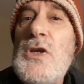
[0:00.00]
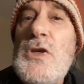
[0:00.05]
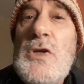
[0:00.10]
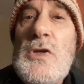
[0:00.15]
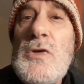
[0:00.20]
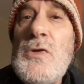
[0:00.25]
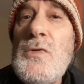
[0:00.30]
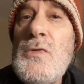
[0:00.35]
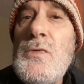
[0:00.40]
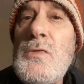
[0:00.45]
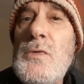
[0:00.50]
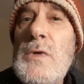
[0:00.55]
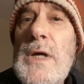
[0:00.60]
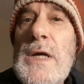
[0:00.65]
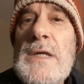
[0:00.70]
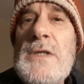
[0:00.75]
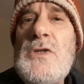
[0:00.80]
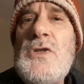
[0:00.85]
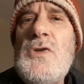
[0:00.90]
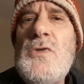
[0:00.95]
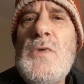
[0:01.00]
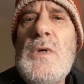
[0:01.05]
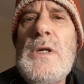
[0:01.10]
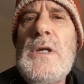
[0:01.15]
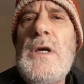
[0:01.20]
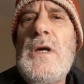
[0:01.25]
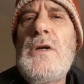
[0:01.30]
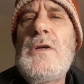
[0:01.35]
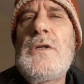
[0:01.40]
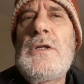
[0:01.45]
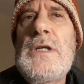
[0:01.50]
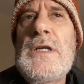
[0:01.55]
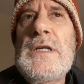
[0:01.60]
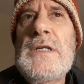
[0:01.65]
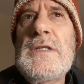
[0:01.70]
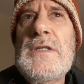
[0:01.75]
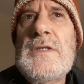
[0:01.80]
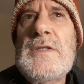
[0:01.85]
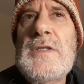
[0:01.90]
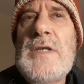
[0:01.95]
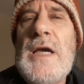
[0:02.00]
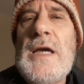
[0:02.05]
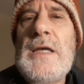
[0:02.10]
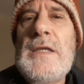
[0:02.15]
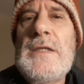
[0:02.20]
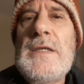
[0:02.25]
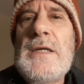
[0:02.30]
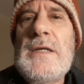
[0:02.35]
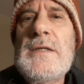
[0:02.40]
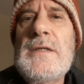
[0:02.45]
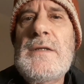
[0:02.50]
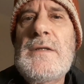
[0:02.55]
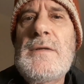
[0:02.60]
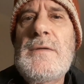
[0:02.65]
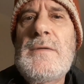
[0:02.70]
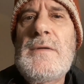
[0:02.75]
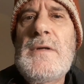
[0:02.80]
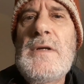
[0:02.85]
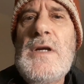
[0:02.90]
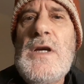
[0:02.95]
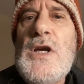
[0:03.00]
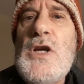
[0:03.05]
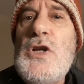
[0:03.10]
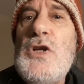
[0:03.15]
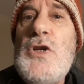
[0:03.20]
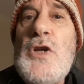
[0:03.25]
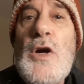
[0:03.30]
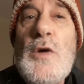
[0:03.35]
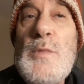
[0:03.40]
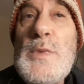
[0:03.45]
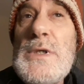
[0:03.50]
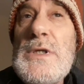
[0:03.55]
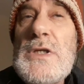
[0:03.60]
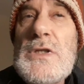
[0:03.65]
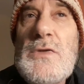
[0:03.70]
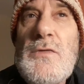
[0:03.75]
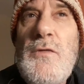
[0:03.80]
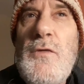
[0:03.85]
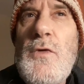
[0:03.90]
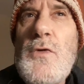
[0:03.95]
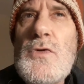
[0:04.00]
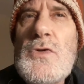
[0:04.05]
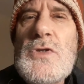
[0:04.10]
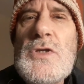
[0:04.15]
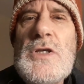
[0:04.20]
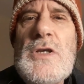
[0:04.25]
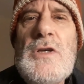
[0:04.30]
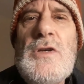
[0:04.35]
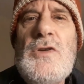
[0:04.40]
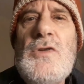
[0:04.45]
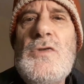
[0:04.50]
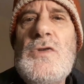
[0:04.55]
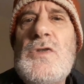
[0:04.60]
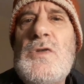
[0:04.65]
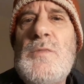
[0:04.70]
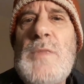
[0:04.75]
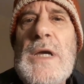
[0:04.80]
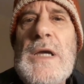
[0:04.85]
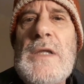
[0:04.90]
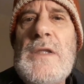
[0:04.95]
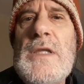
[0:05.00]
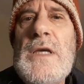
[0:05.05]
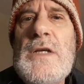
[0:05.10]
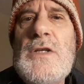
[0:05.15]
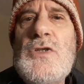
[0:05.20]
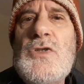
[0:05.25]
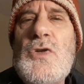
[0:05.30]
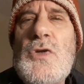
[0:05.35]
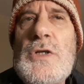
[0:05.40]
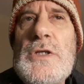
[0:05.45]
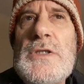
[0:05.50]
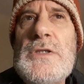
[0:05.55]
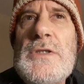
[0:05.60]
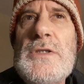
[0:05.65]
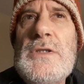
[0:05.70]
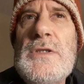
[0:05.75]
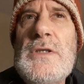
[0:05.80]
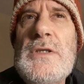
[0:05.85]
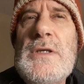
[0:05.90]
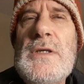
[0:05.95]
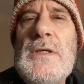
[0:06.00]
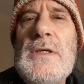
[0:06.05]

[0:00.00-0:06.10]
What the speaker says: You and you alone can decide that. Nobody is forcing you to make that choice.